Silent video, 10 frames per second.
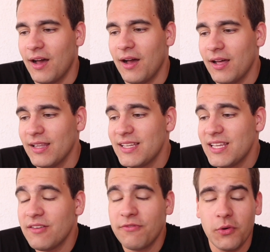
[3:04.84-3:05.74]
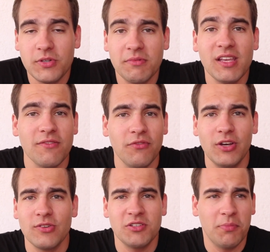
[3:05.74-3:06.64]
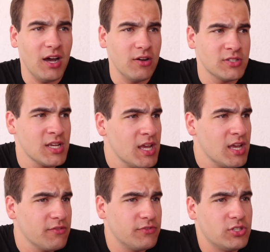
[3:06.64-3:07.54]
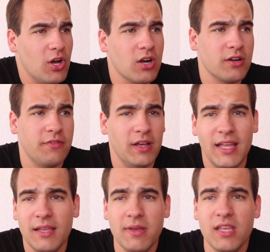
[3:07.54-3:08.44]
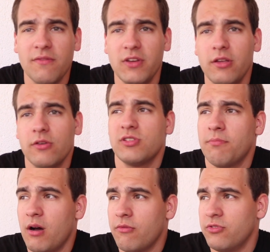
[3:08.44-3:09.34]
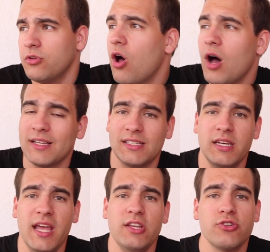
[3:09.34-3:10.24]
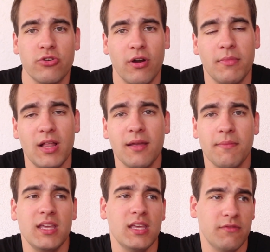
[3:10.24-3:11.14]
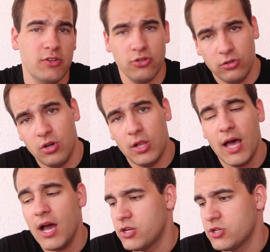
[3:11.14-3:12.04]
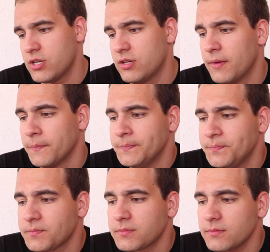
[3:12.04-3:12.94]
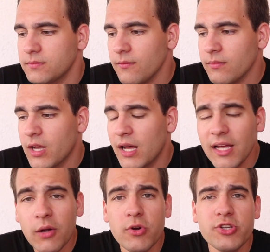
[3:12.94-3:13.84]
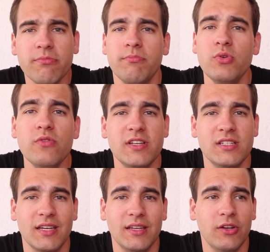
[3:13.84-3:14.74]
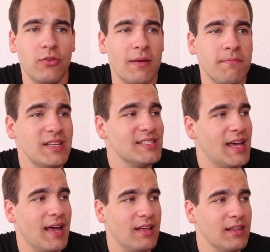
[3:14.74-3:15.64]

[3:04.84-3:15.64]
I like taking photos, making videos about photography, I like making videos about vlogs and nature, I like making visual collage, and I like watching movies, and, you know, I miss that.